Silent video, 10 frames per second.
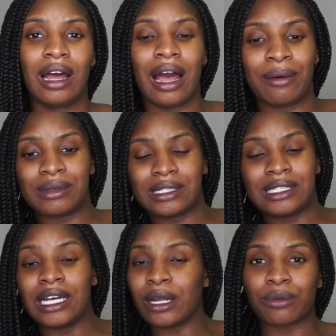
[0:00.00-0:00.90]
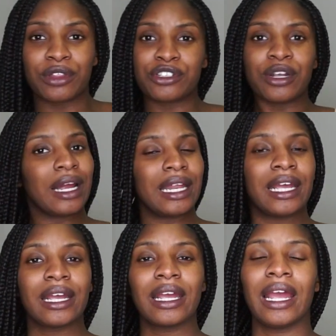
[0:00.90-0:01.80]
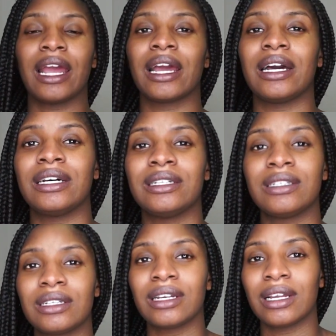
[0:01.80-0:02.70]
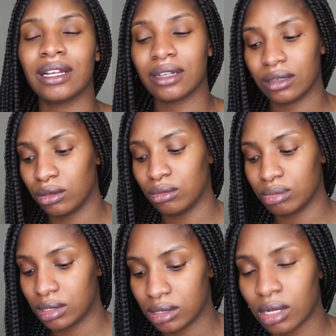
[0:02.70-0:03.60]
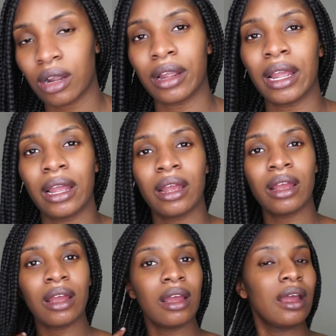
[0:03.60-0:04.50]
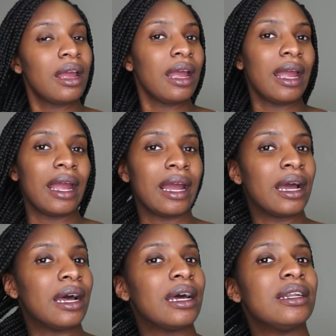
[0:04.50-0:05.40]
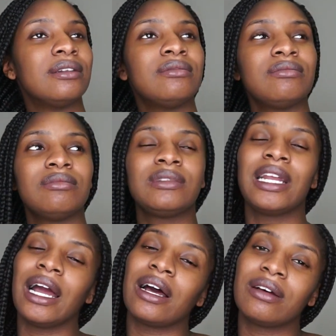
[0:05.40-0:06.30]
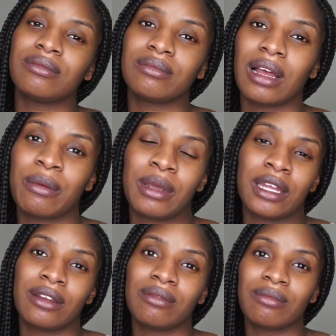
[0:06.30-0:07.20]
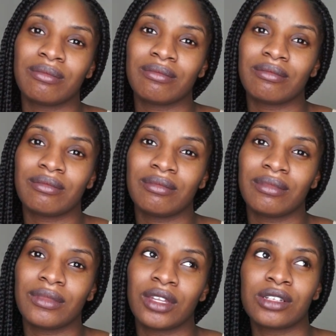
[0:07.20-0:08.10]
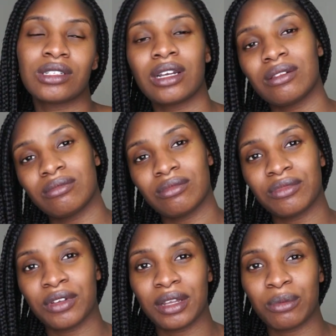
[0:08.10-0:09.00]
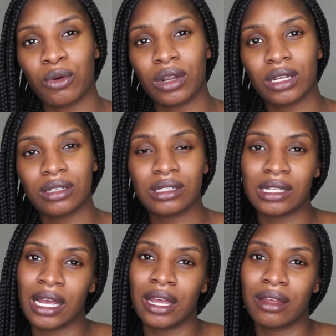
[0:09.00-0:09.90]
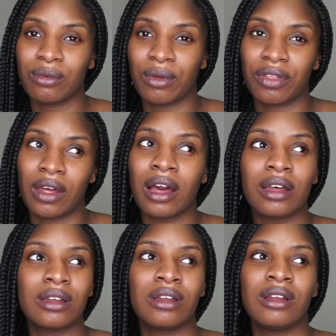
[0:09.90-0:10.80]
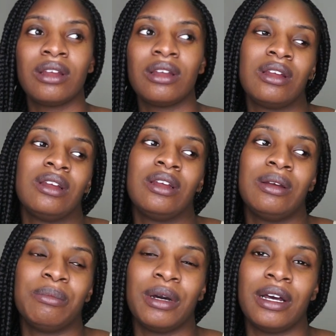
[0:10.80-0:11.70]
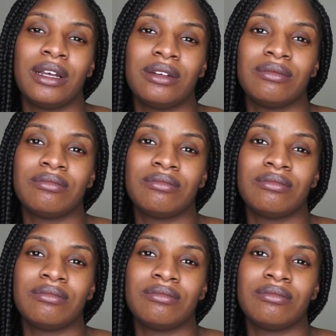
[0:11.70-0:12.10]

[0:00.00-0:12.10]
I was done with training and, oops, sorry. And yeah, I mean, there's not really more to say with that, but